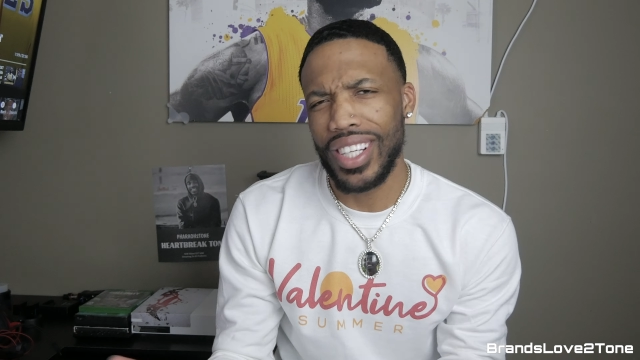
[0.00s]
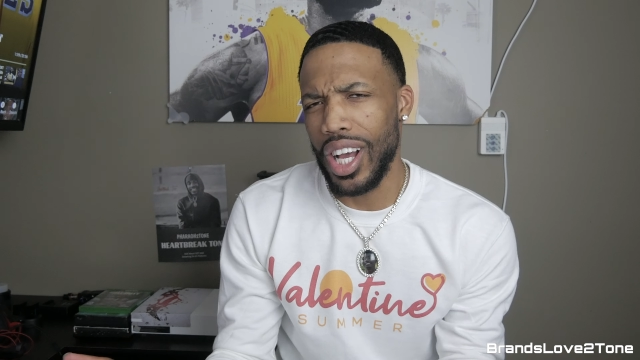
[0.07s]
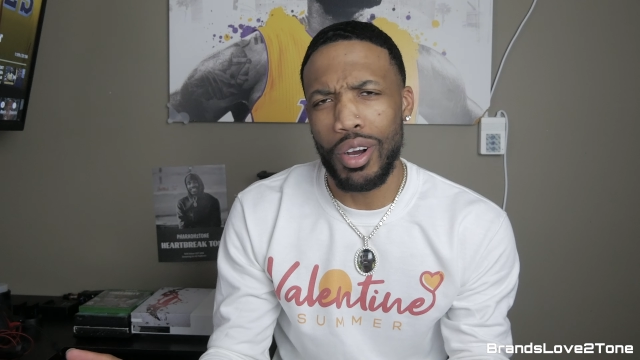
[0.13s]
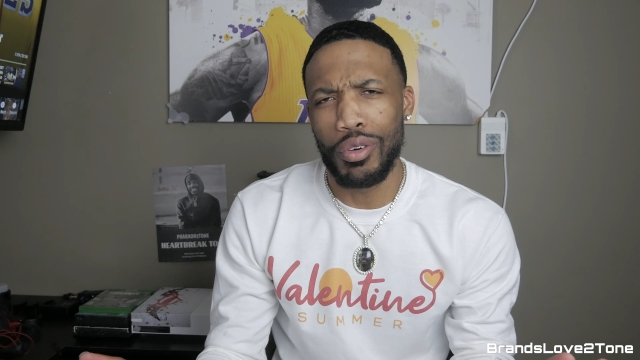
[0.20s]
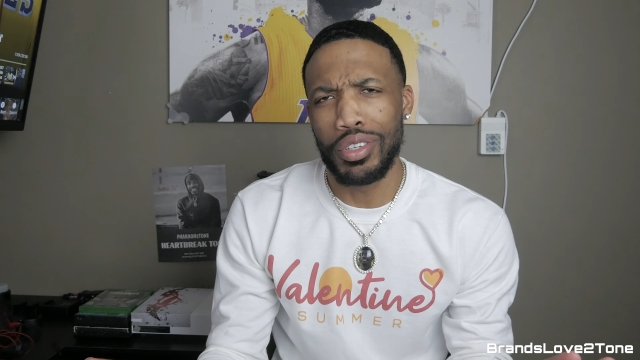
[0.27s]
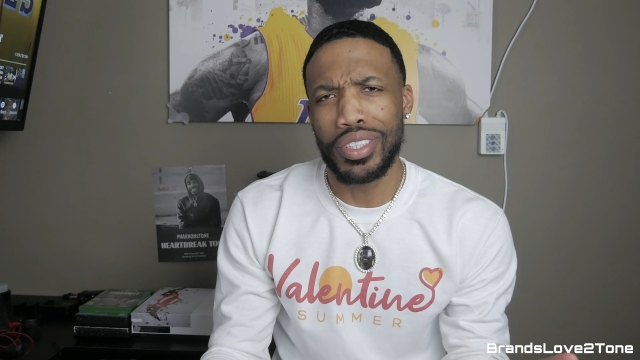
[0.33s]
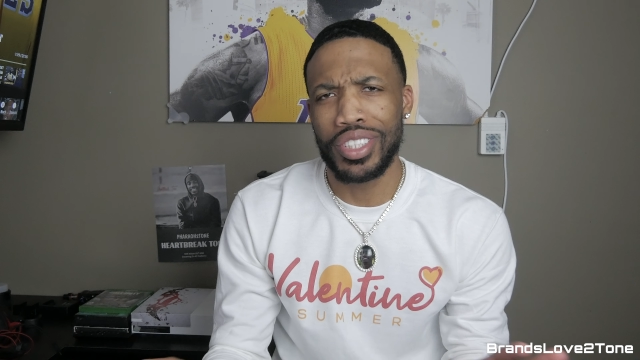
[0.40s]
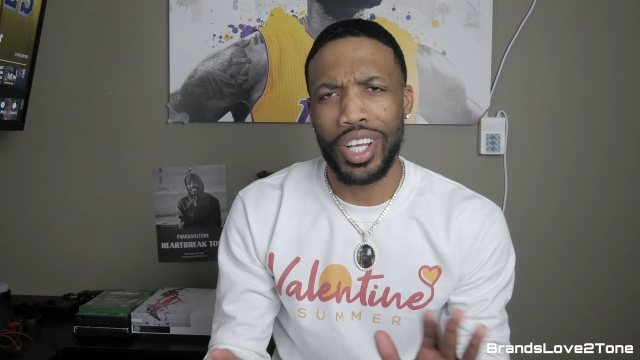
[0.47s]

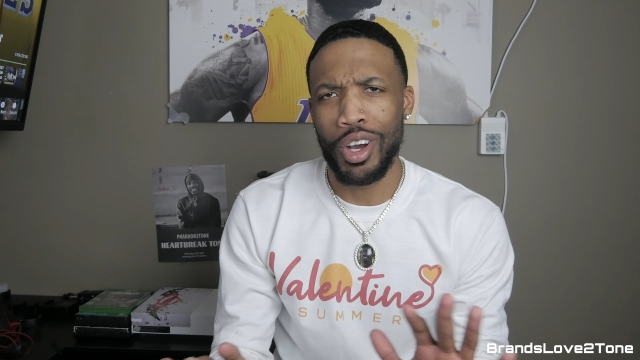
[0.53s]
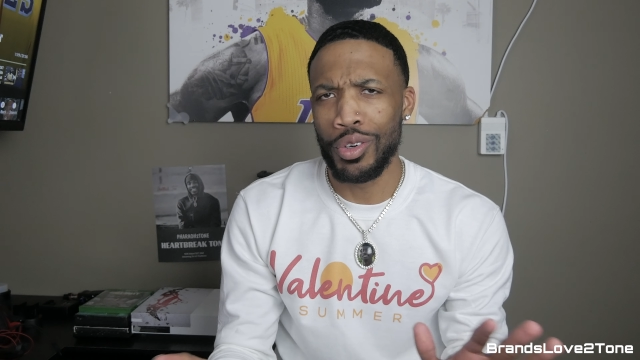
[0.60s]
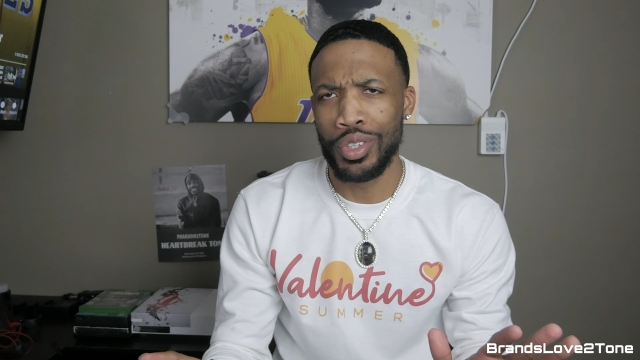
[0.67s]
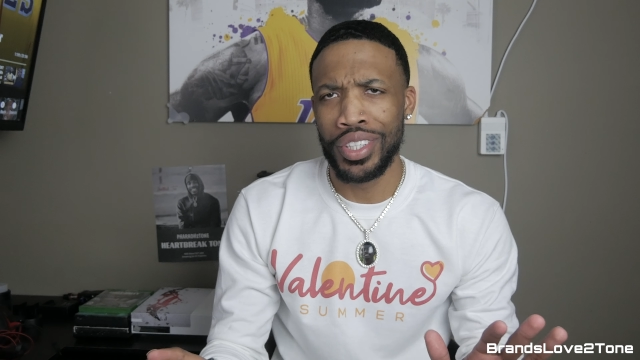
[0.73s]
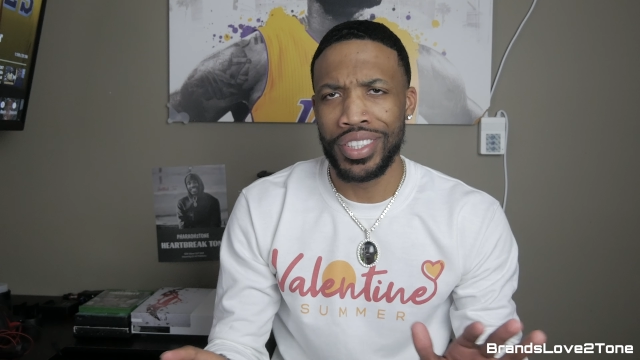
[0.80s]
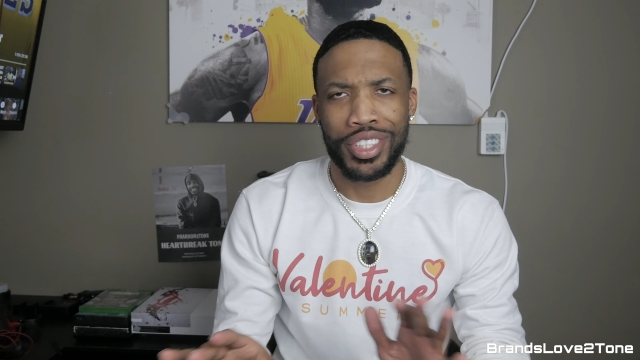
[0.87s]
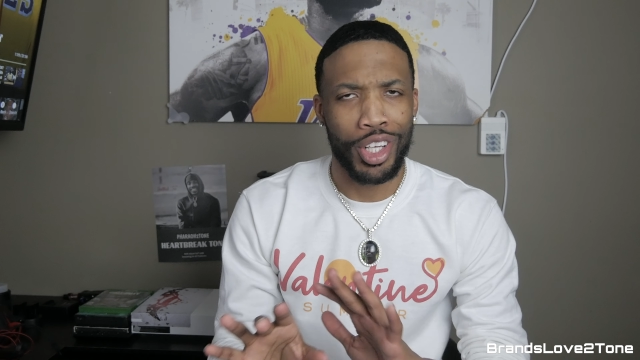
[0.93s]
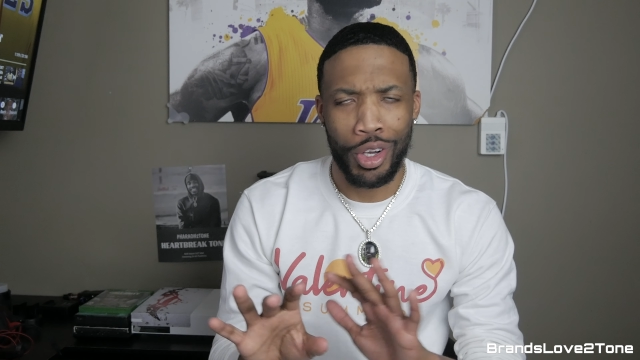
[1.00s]
all, it's all
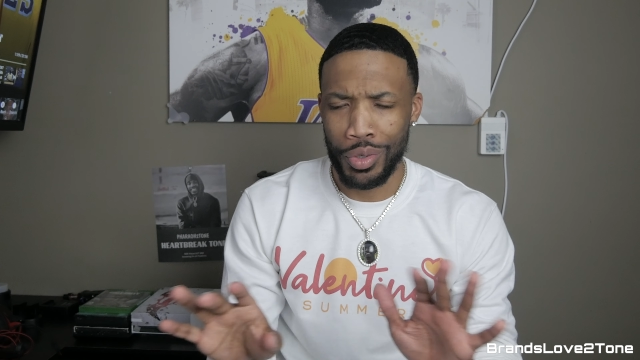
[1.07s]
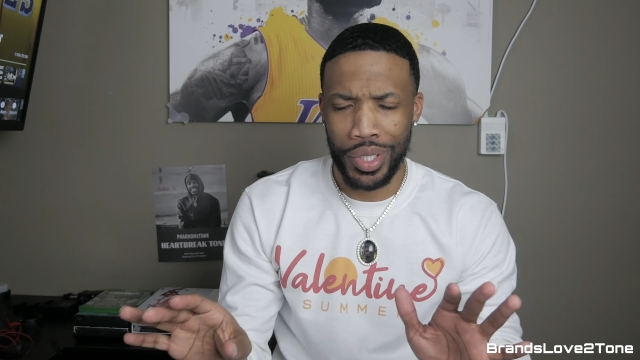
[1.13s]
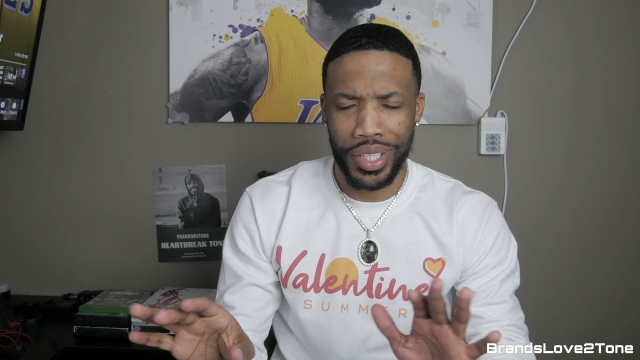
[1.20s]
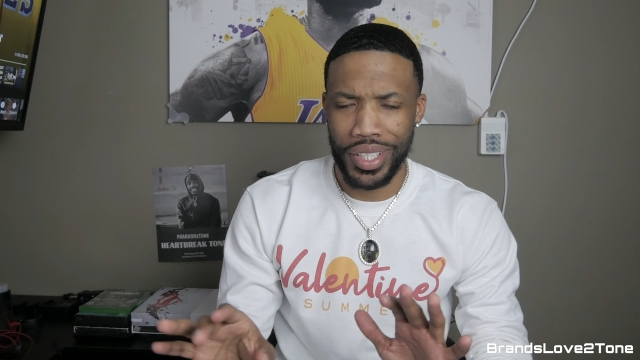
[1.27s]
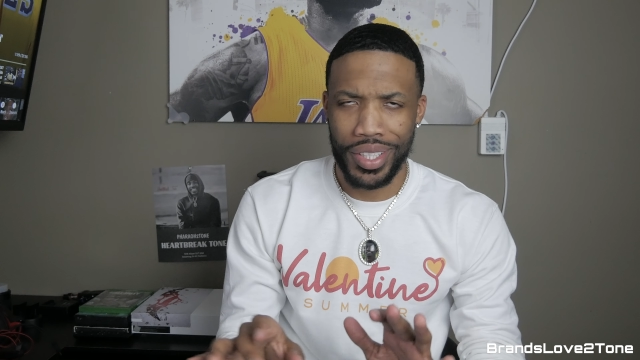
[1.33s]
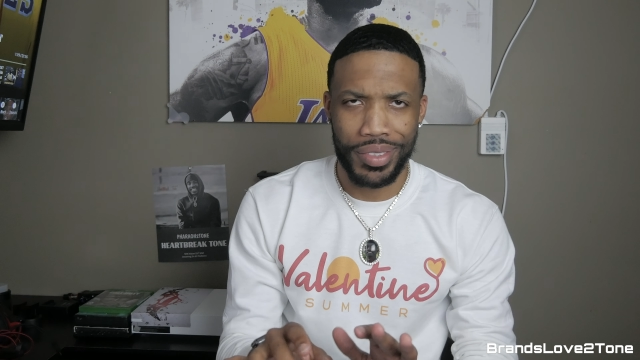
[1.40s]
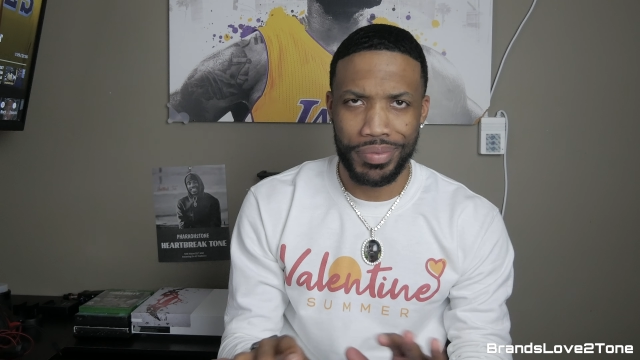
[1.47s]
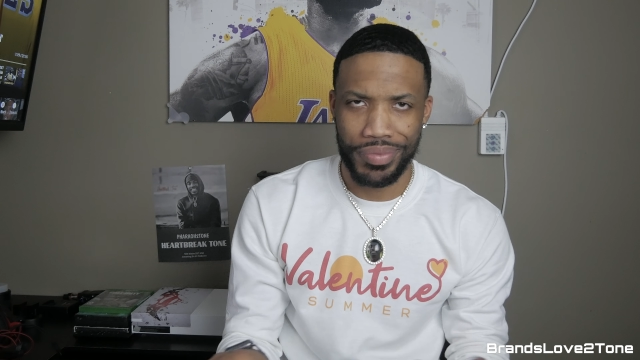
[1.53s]
good, it's all good.
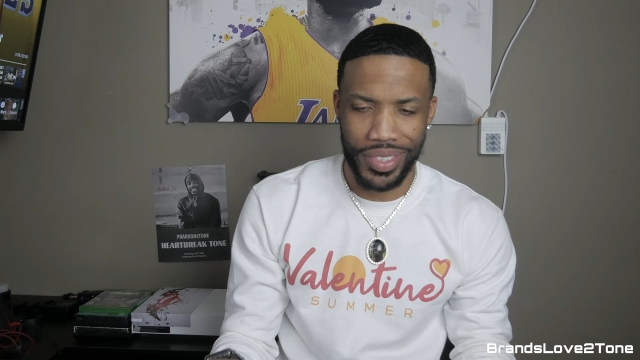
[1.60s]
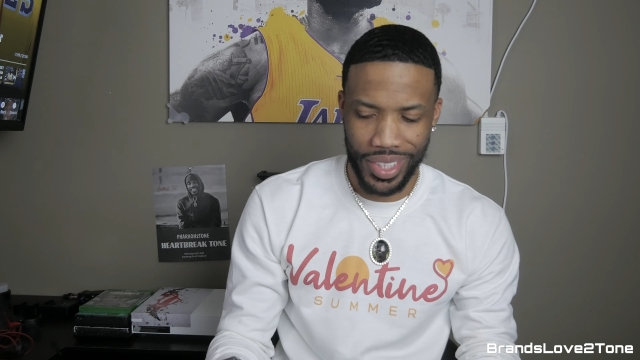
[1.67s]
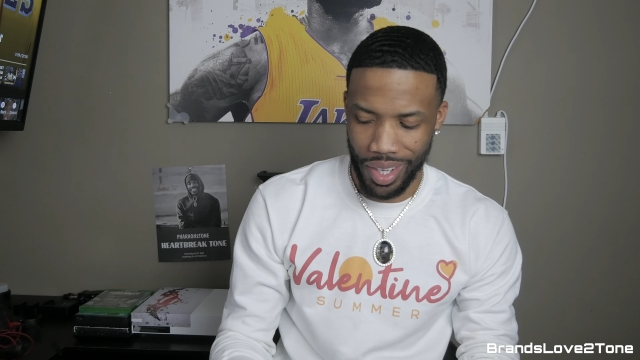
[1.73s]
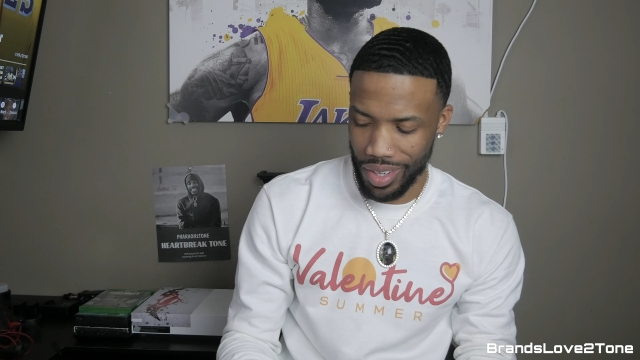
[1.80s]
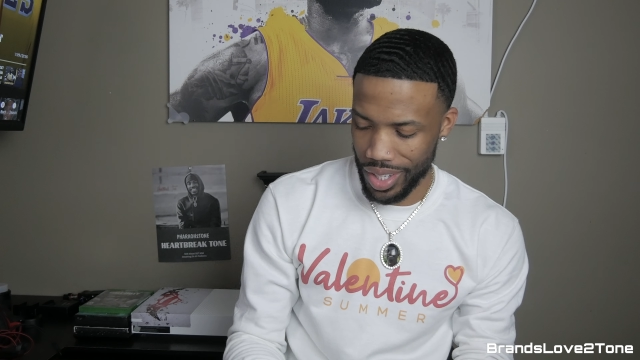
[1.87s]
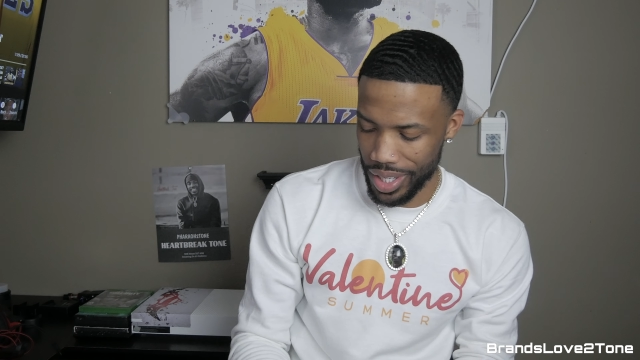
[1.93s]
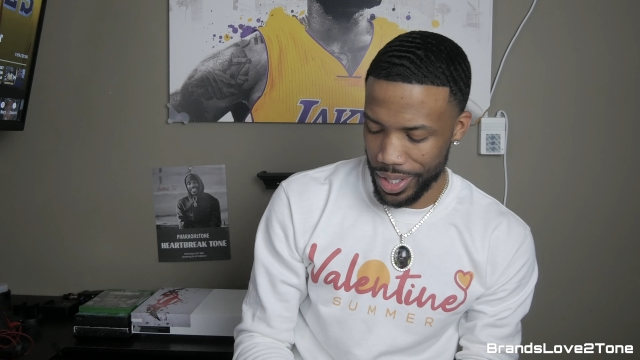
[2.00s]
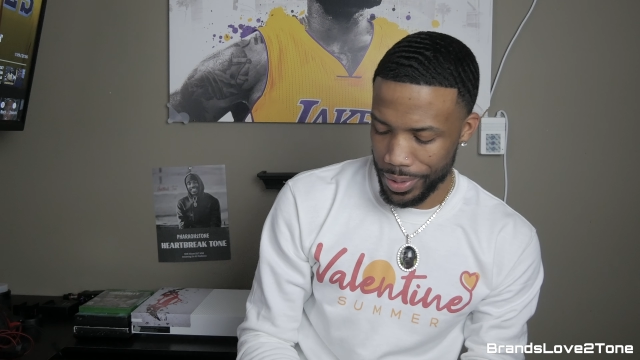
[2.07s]
It's
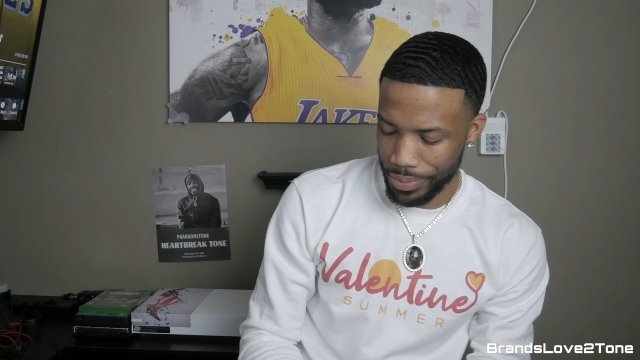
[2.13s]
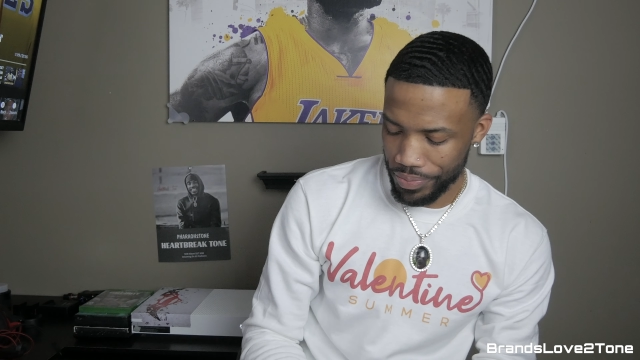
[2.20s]
all good.